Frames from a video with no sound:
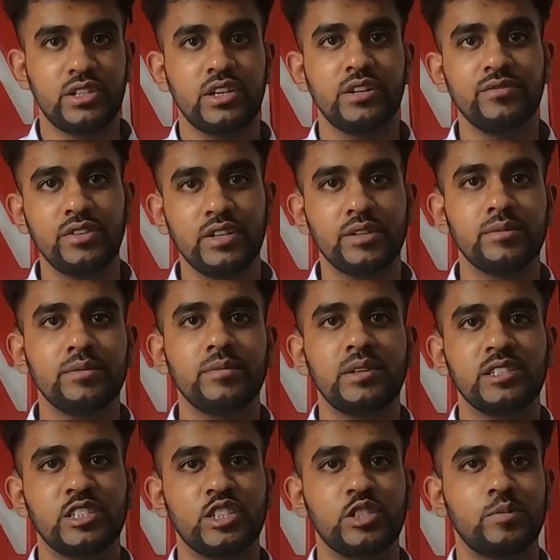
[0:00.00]
confirmed
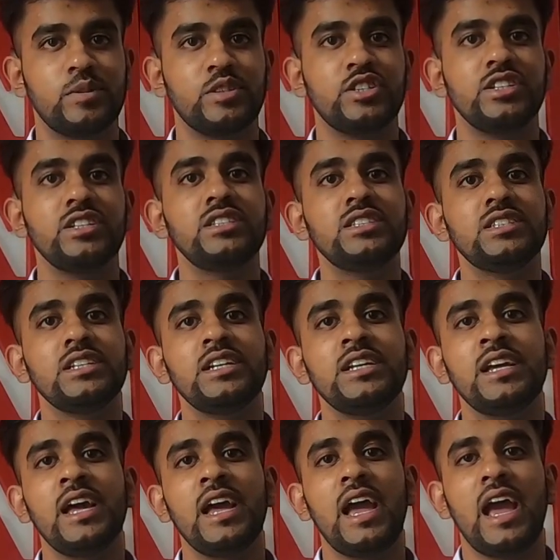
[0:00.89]
my suspicions.
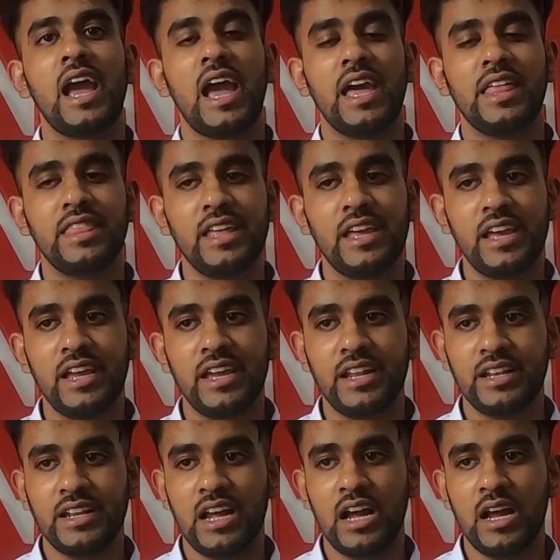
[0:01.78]
And
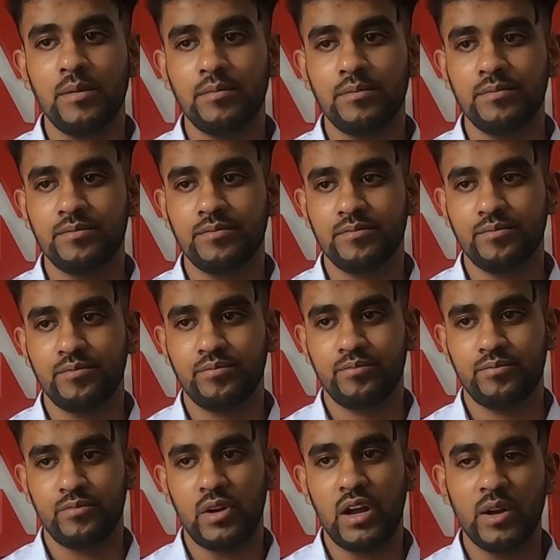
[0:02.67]
then
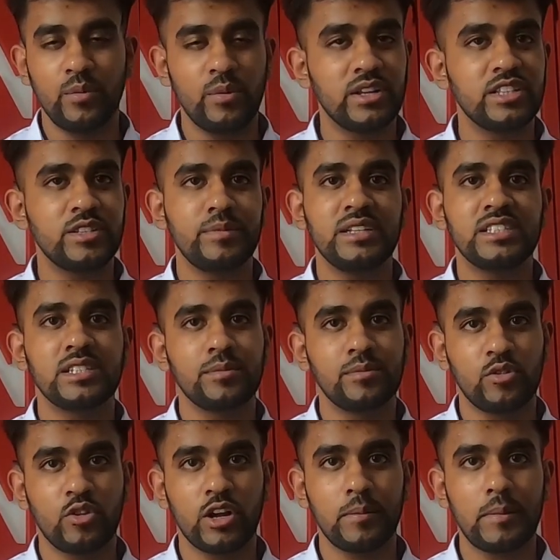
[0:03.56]
I went to meet
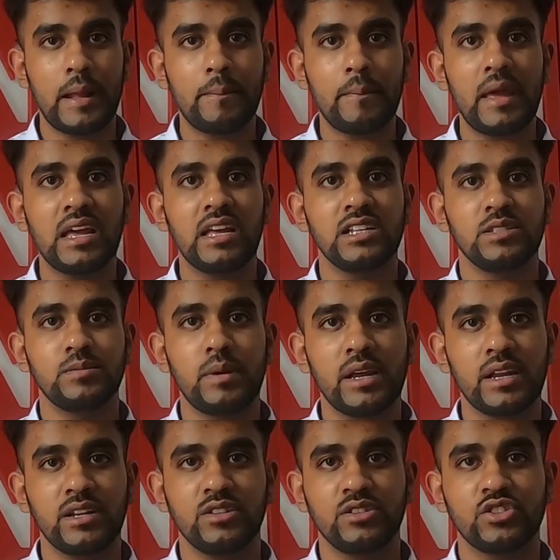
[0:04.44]
some cricket bat makers
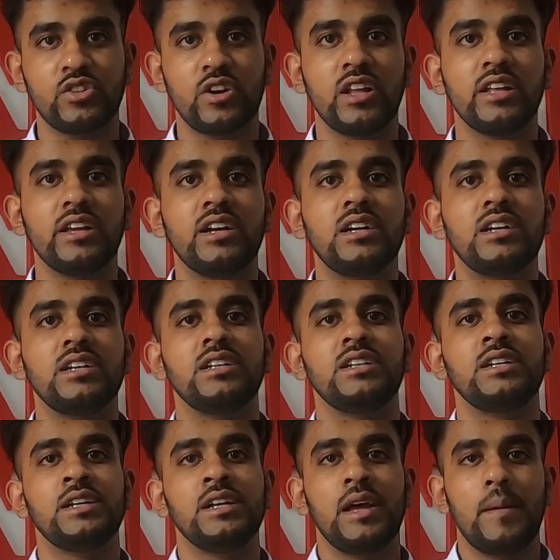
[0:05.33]
back in Australia.
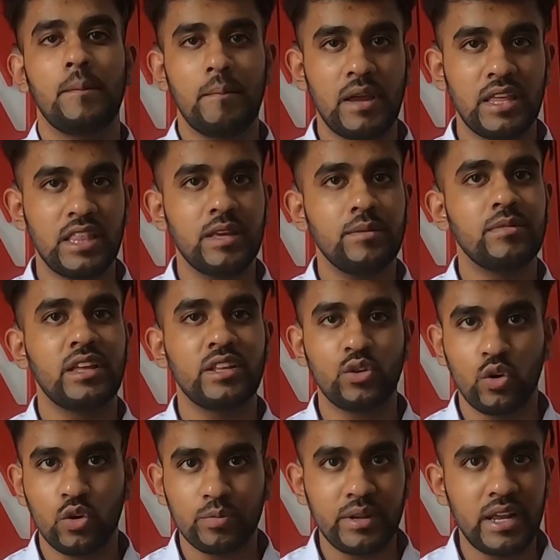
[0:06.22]
Met them, they
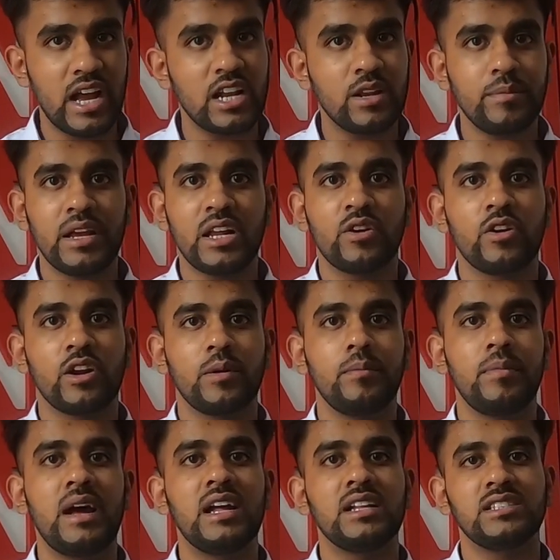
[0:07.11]
taught me how to make
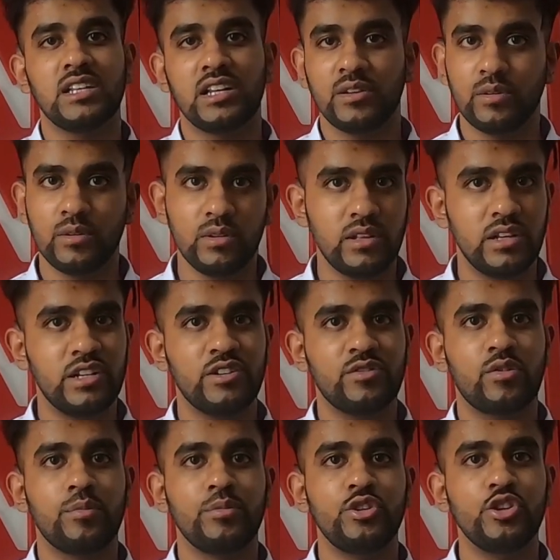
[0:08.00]
cricket bats. I
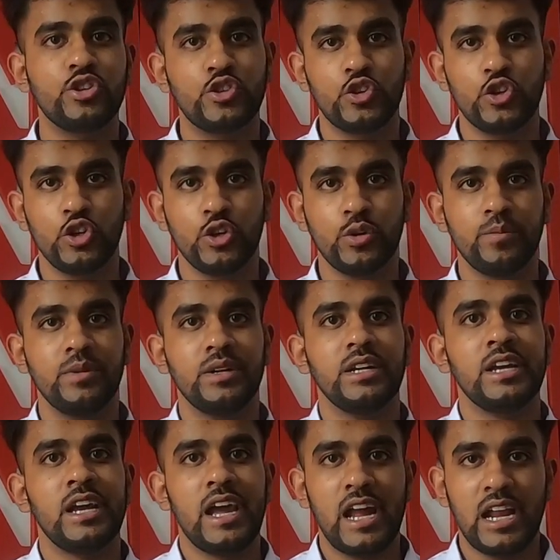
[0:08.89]
learned from YouTube,
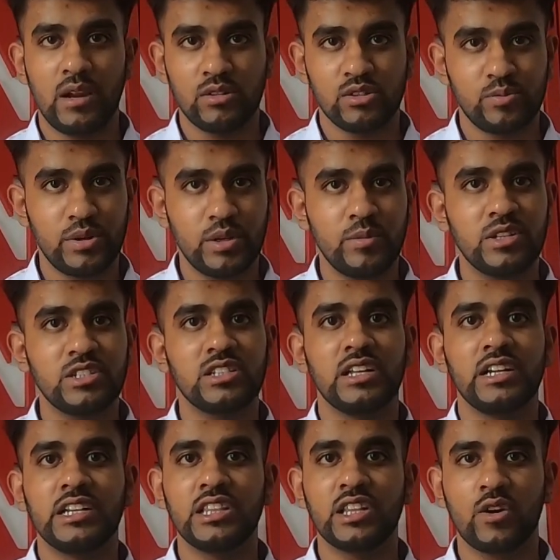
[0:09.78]
and I was pretty much
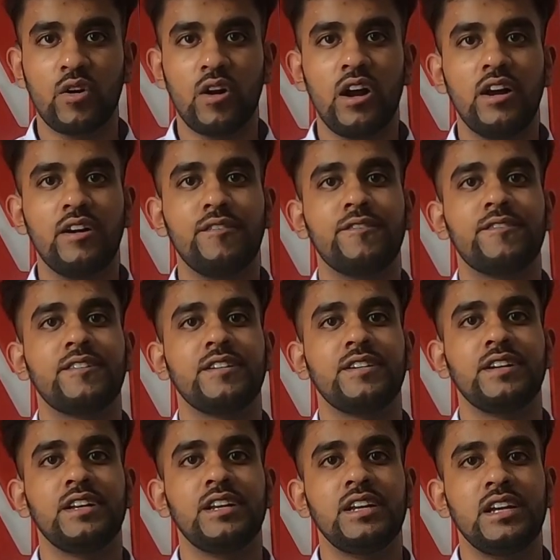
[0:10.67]
learning the craft.
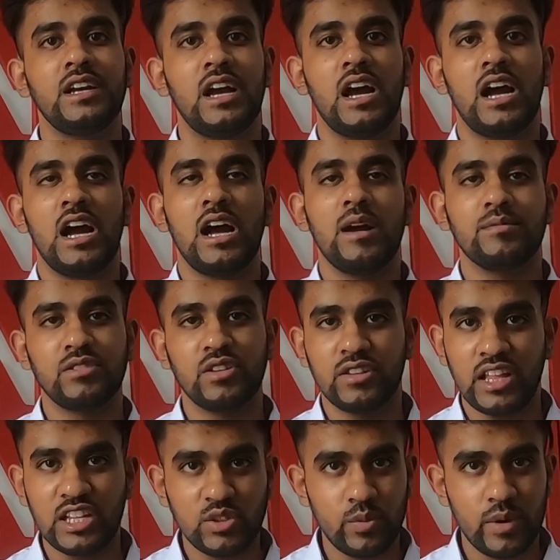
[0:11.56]

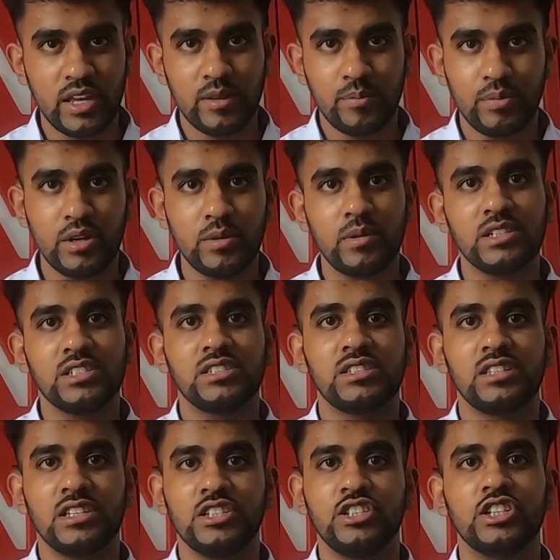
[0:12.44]
So that's where pretty much
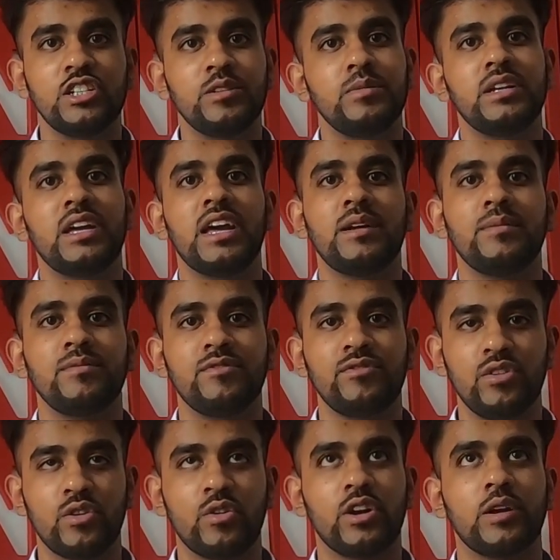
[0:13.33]
the journey began
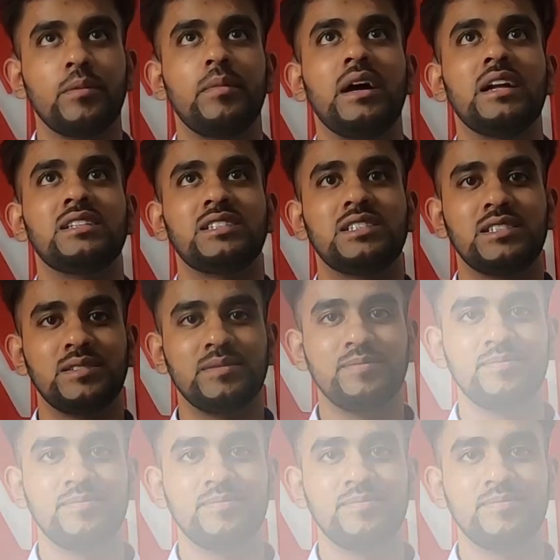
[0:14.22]
for cricket bats.